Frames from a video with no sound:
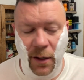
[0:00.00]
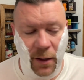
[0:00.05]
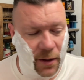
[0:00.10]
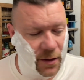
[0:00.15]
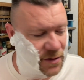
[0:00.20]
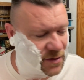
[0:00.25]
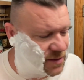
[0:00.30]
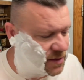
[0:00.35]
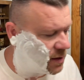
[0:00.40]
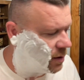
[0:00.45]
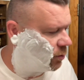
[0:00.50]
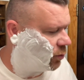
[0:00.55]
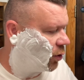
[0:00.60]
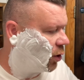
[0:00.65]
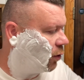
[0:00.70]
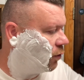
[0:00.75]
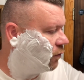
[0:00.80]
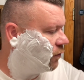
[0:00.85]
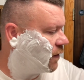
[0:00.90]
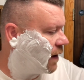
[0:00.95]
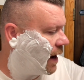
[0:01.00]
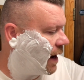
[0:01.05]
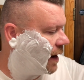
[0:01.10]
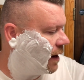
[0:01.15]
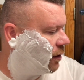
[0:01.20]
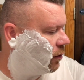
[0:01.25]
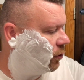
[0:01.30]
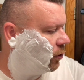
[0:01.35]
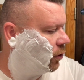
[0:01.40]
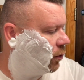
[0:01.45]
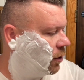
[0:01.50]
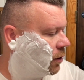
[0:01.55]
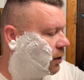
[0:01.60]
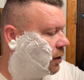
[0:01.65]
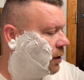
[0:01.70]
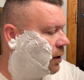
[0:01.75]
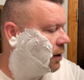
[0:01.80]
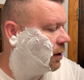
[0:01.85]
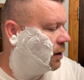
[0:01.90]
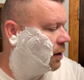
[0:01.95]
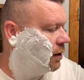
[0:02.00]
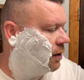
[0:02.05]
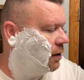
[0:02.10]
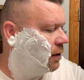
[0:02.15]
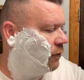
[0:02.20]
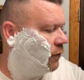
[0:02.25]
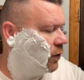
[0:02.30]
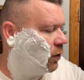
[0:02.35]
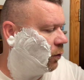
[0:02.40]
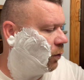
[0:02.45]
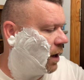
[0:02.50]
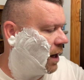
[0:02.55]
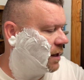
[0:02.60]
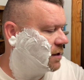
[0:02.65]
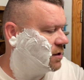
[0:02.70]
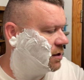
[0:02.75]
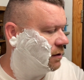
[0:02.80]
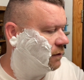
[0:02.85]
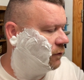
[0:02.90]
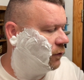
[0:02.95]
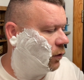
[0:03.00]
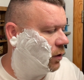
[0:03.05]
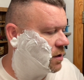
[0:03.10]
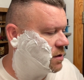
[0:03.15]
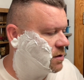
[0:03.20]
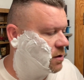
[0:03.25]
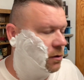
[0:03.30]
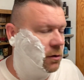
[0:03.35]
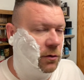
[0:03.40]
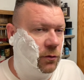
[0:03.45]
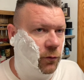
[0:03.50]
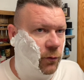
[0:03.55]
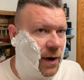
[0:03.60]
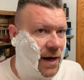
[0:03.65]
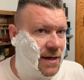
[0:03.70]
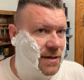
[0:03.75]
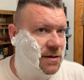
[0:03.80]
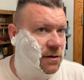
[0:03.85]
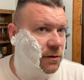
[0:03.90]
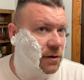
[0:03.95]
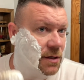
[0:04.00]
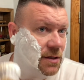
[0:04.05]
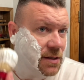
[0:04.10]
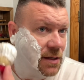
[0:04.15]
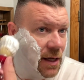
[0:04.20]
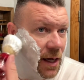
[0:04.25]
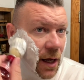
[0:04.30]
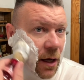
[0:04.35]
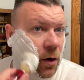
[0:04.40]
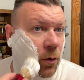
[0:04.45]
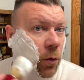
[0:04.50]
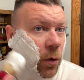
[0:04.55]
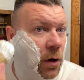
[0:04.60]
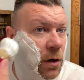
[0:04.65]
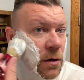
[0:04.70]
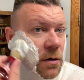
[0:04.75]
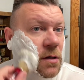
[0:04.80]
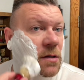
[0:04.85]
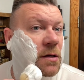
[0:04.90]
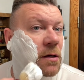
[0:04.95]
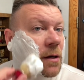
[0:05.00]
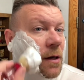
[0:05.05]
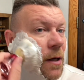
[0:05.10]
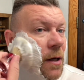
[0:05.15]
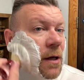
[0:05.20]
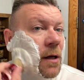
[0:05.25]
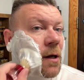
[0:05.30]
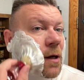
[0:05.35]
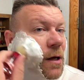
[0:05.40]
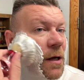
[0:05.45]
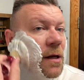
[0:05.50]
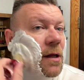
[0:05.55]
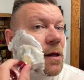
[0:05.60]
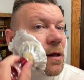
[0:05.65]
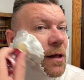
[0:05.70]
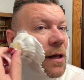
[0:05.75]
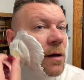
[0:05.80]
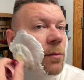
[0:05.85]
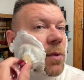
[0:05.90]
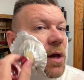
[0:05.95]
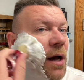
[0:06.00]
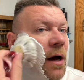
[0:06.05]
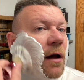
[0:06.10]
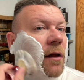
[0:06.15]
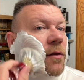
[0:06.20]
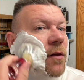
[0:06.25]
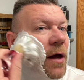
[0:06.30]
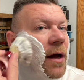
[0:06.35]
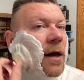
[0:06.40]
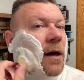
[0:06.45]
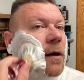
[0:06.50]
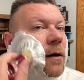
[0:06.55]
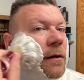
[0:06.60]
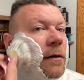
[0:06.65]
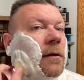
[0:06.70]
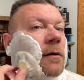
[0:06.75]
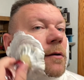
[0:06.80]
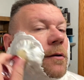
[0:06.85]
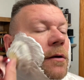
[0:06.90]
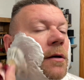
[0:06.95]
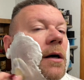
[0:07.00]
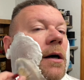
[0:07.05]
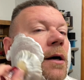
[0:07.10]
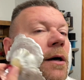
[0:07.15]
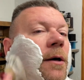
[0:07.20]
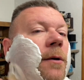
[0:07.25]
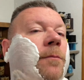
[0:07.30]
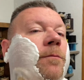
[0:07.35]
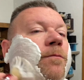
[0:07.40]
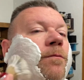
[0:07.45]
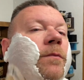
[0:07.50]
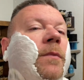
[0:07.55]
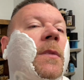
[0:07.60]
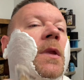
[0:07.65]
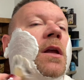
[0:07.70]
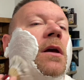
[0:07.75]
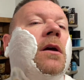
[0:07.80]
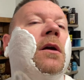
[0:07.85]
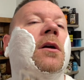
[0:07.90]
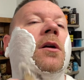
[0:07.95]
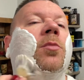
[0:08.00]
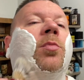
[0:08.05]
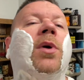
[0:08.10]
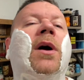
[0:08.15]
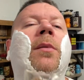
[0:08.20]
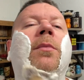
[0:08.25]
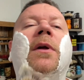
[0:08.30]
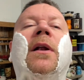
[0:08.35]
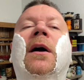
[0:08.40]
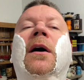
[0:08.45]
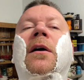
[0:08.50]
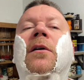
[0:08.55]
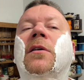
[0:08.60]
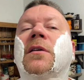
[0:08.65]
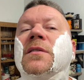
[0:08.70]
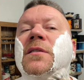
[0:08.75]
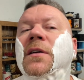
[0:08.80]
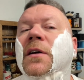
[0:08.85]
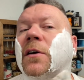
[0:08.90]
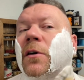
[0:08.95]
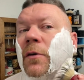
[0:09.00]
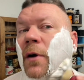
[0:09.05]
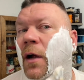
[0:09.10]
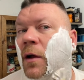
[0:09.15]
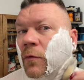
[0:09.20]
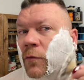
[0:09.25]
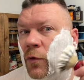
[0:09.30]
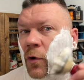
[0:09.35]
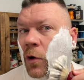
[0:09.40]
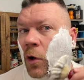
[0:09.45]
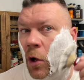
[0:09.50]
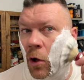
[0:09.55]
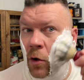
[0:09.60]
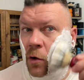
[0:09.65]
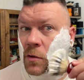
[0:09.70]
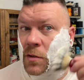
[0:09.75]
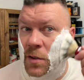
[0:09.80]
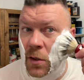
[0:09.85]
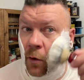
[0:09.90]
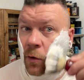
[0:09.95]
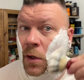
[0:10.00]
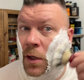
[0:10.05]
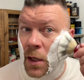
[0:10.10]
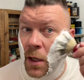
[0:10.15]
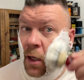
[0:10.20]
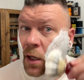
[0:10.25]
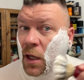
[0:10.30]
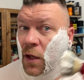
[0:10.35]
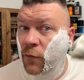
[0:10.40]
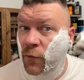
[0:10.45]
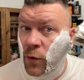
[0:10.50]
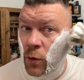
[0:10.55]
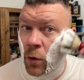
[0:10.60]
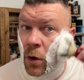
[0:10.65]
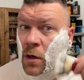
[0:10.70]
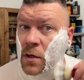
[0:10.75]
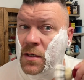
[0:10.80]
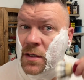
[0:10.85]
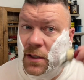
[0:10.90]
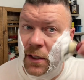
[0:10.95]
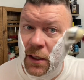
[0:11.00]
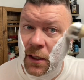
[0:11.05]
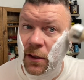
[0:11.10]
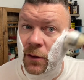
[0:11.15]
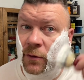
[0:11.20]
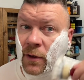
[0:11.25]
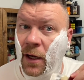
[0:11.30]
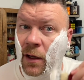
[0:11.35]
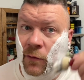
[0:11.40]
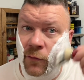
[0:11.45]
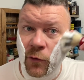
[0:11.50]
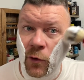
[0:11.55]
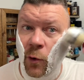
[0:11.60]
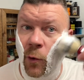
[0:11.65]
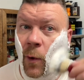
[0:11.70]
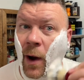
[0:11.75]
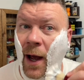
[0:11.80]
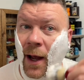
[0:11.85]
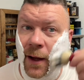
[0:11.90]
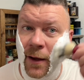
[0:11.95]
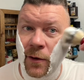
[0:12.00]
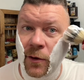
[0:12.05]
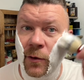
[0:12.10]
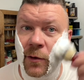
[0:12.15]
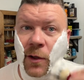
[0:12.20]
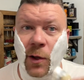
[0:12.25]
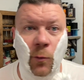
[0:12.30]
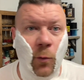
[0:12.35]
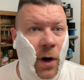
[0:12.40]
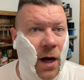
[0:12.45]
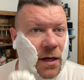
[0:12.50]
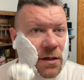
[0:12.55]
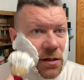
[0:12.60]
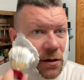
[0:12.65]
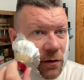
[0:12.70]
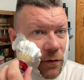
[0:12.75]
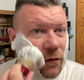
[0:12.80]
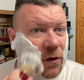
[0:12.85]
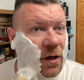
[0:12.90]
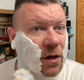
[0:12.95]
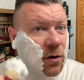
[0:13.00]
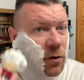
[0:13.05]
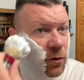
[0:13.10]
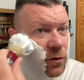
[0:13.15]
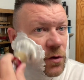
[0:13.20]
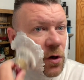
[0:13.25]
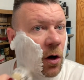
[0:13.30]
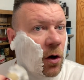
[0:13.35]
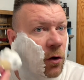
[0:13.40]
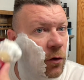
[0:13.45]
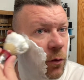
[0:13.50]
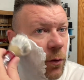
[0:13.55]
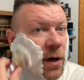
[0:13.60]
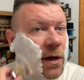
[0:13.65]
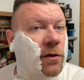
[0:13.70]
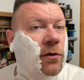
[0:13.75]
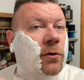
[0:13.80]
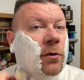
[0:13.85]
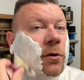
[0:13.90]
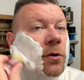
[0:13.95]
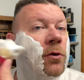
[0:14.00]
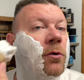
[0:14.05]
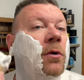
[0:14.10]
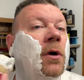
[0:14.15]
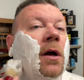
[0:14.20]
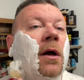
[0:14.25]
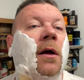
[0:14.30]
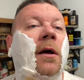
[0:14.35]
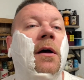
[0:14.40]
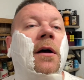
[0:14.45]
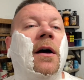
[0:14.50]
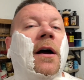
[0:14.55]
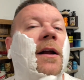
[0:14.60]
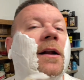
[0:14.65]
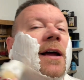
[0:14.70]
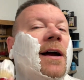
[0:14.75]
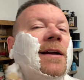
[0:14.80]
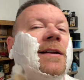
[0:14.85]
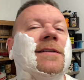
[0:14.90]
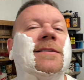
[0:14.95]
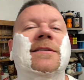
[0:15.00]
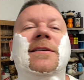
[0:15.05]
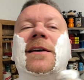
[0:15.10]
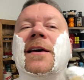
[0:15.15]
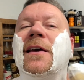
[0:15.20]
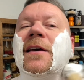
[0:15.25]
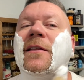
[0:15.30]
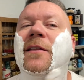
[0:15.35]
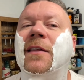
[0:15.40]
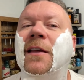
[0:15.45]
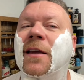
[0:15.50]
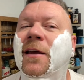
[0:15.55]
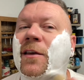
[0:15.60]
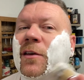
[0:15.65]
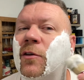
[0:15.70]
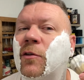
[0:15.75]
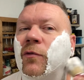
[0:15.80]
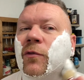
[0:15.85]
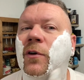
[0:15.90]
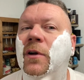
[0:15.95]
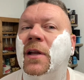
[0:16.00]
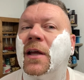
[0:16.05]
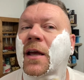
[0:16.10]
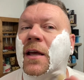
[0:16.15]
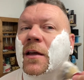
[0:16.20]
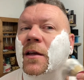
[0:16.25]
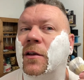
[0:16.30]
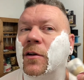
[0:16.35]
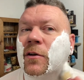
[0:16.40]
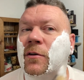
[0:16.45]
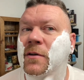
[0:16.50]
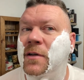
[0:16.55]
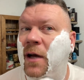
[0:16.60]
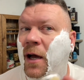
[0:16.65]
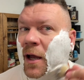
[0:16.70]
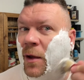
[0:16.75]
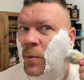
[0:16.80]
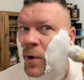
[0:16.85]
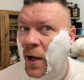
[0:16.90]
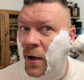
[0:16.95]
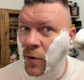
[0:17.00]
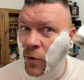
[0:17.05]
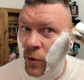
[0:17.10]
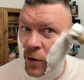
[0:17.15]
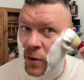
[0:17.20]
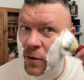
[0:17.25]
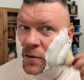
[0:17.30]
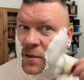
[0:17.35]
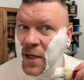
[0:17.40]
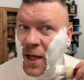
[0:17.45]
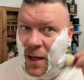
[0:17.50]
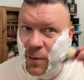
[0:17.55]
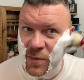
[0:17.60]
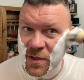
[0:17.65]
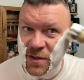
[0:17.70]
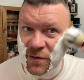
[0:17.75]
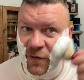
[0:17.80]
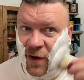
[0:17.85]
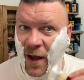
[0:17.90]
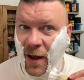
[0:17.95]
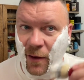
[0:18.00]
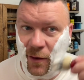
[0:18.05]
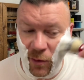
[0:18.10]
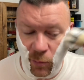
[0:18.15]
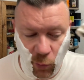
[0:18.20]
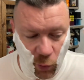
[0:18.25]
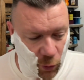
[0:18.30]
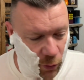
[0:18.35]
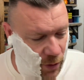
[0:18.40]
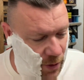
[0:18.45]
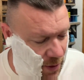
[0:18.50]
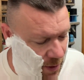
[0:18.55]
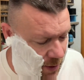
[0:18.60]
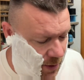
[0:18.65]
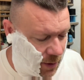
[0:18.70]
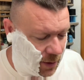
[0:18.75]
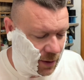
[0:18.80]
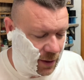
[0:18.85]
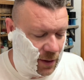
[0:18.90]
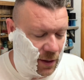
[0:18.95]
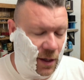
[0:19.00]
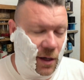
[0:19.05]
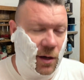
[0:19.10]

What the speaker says: scent profile, or if you're watching for a certain razor to see how it works, anything beyond that, you're probably not going to stick around for long. So if you are sticking around for a while and watching the videos all the way through, I'd like to say thank you for taking your time. I know your time is valuable, and I